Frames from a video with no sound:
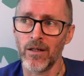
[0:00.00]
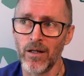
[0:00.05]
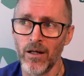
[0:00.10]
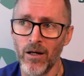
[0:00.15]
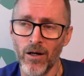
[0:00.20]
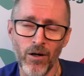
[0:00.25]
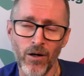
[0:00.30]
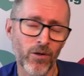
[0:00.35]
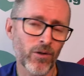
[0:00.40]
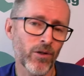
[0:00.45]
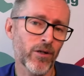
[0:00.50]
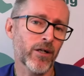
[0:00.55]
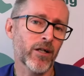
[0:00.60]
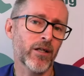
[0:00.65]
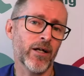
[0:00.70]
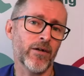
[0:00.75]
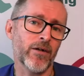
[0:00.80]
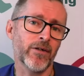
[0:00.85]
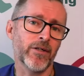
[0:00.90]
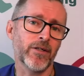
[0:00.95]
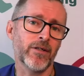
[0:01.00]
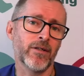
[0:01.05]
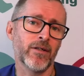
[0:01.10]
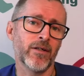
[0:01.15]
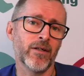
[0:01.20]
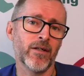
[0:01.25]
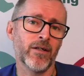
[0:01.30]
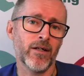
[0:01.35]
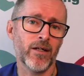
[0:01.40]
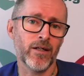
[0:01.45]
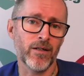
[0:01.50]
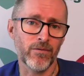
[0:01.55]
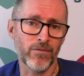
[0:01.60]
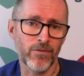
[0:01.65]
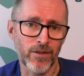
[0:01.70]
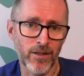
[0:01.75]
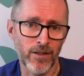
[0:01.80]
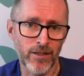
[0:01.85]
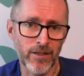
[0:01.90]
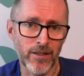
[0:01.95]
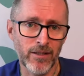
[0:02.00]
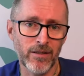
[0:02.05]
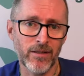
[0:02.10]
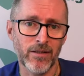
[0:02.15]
whole lot of clarity and a really